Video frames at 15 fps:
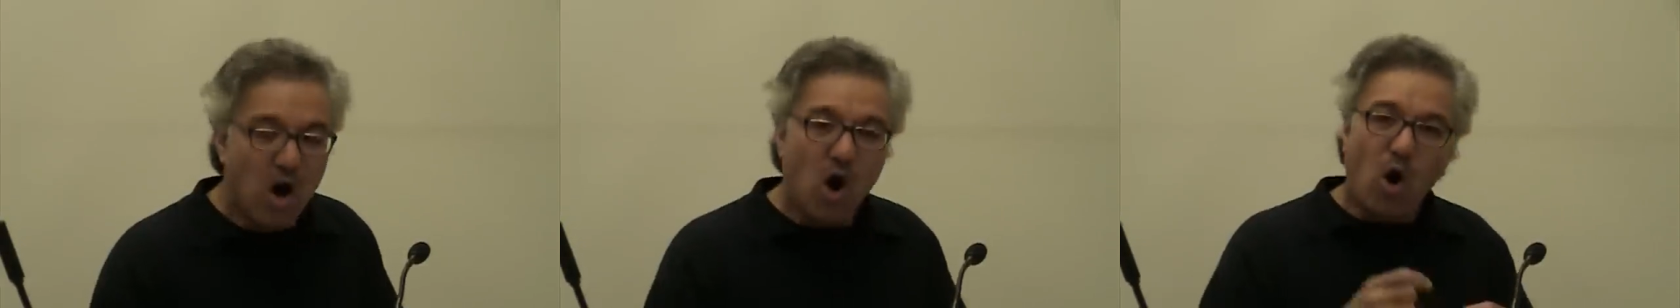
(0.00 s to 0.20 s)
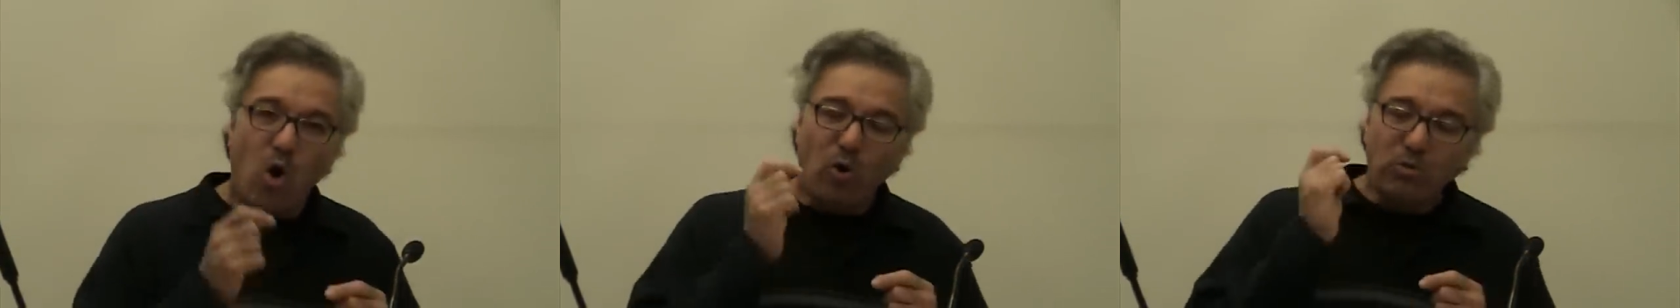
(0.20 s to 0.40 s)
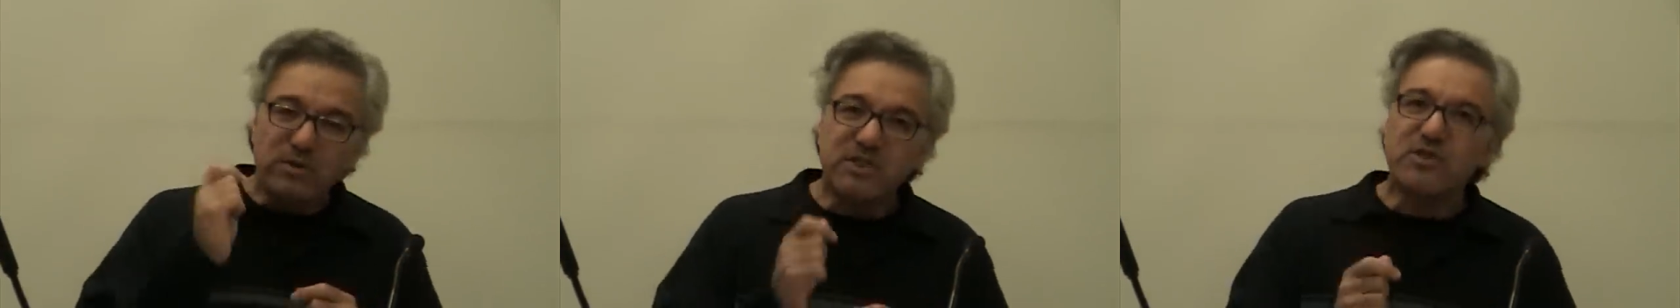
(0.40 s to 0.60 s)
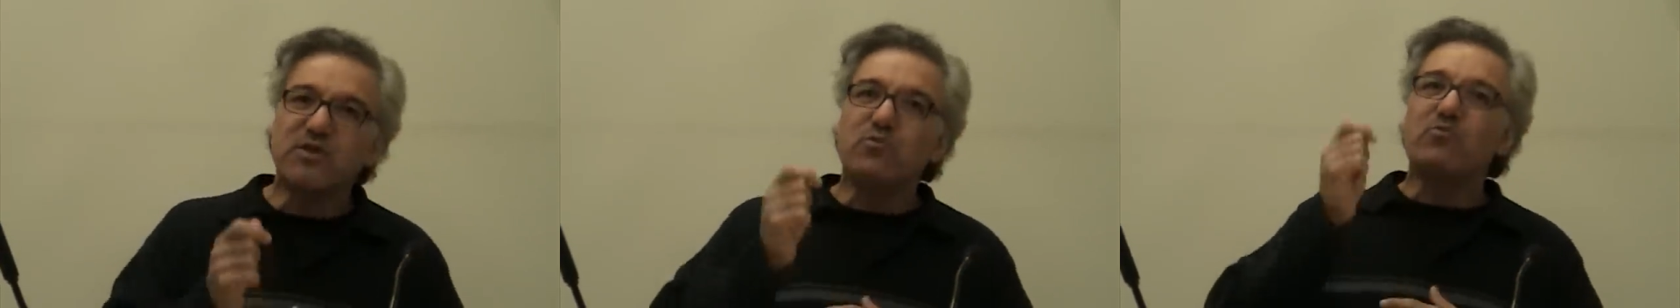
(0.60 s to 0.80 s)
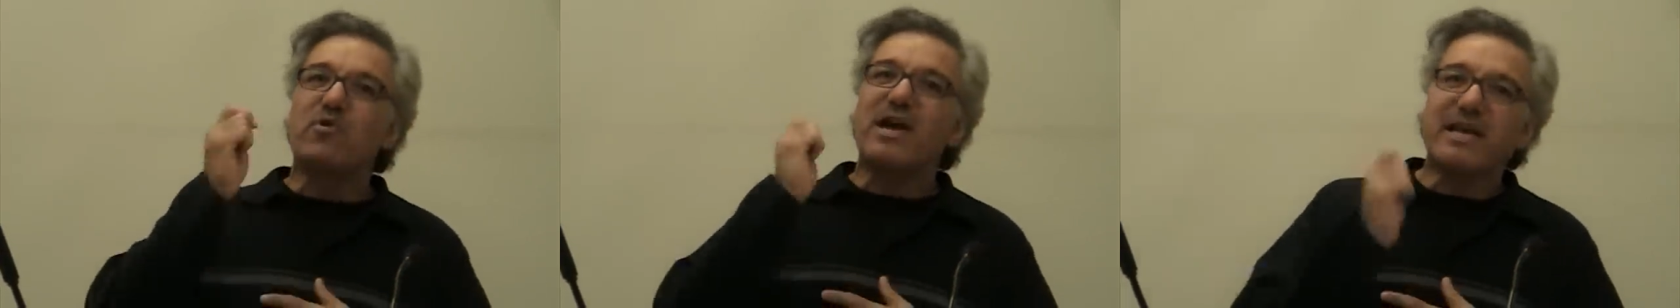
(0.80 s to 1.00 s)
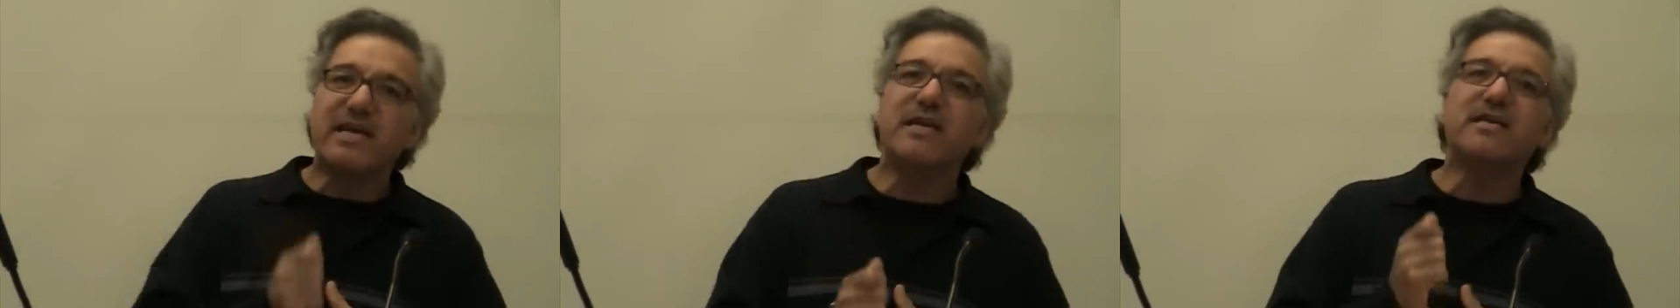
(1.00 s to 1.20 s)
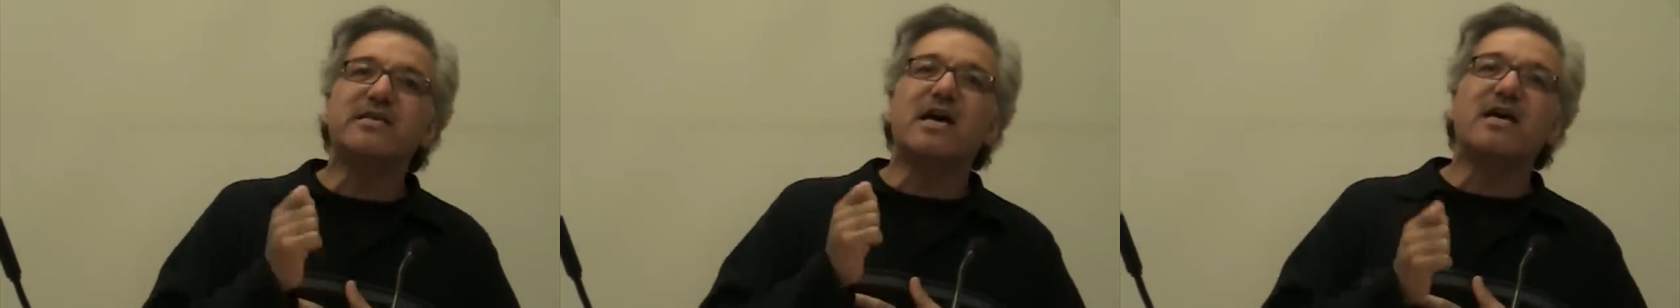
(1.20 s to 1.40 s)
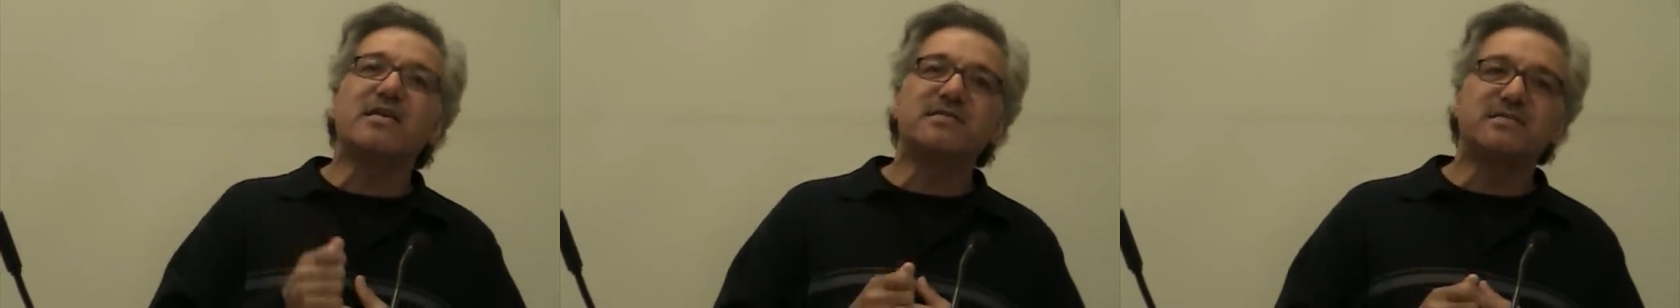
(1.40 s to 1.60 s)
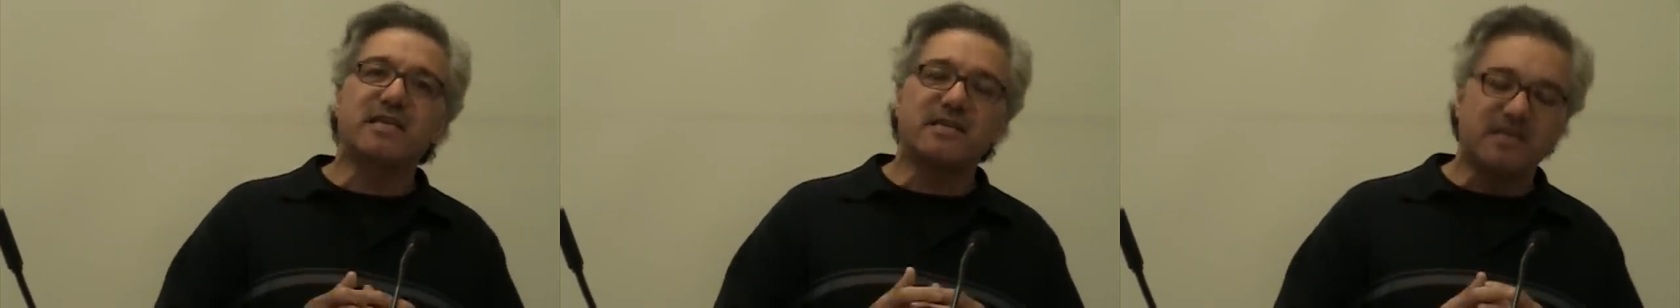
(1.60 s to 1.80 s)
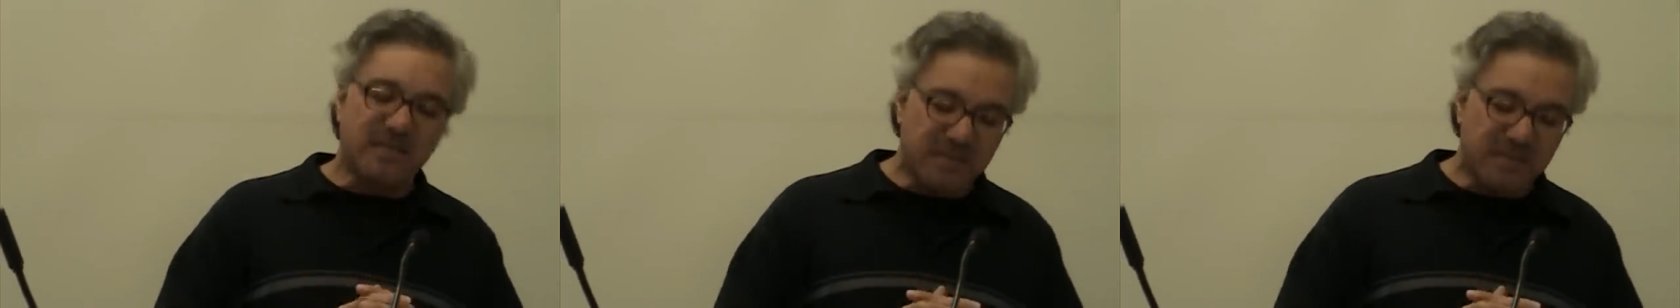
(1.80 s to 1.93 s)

also recognized that